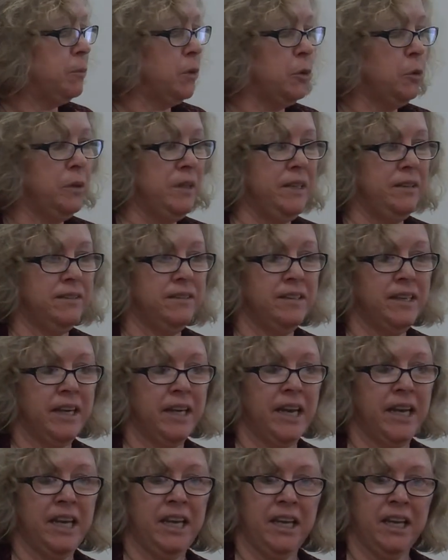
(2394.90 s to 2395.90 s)
We
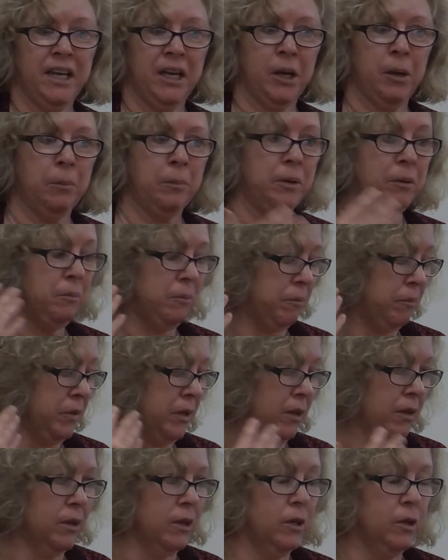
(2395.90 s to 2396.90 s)
sing a hymn,
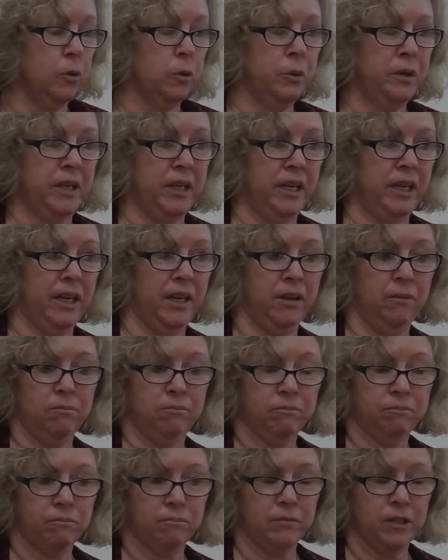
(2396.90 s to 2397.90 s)
We
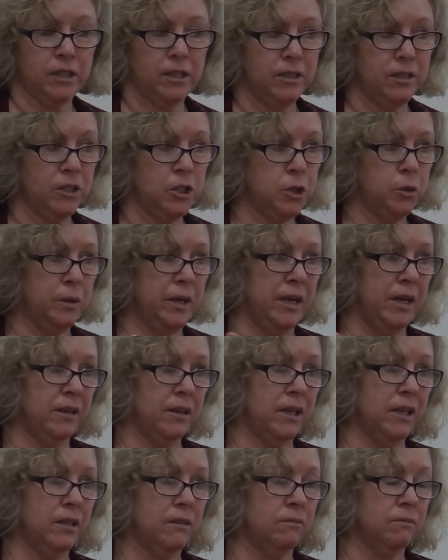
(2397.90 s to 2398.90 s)
do
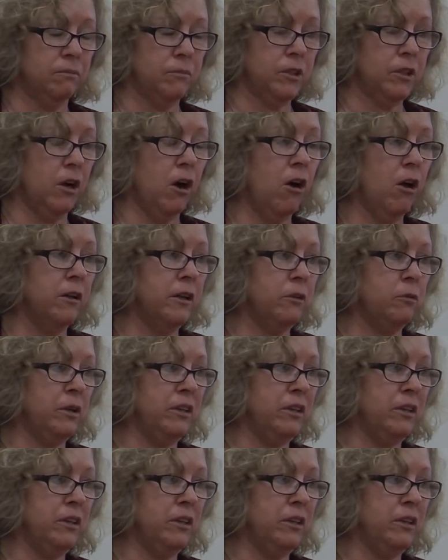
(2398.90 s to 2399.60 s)
a call and